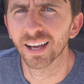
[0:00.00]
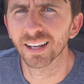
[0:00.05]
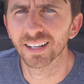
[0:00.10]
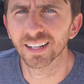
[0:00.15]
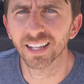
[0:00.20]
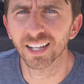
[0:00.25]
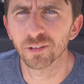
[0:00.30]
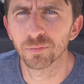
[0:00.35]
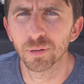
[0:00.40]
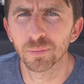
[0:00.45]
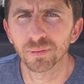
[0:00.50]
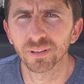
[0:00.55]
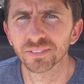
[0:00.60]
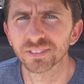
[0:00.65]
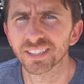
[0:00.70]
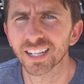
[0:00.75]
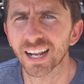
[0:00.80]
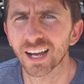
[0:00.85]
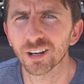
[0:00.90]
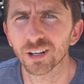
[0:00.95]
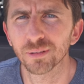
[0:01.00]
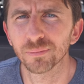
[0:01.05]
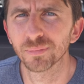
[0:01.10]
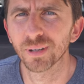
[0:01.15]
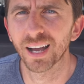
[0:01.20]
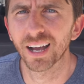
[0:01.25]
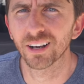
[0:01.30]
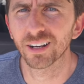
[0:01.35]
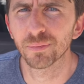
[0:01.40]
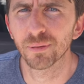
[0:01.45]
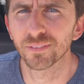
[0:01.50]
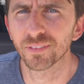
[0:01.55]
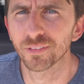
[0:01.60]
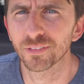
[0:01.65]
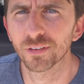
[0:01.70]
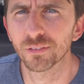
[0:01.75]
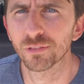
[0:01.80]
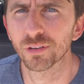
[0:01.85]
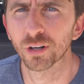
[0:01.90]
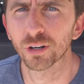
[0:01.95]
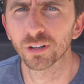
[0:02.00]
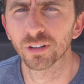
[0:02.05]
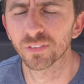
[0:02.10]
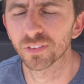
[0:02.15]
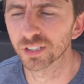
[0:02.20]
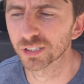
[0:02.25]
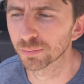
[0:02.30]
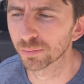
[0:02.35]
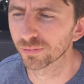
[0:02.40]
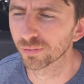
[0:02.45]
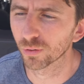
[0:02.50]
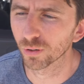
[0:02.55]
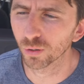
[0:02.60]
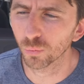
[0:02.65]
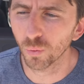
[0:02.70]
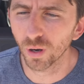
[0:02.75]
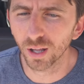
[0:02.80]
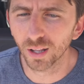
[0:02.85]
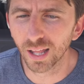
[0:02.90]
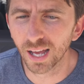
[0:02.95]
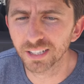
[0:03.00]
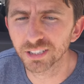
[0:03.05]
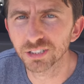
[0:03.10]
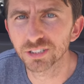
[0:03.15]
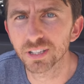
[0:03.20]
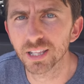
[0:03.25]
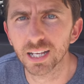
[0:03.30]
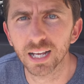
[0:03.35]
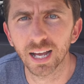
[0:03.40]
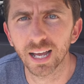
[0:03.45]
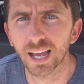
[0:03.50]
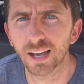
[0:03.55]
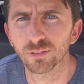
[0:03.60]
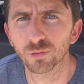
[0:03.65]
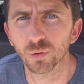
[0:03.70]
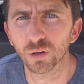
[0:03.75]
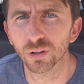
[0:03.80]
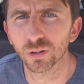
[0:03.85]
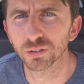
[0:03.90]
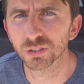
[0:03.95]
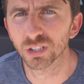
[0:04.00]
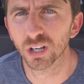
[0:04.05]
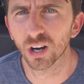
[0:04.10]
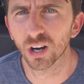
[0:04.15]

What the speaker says: A lot of people have said, how come I've never even heard of this before? Well, I just think I have one of those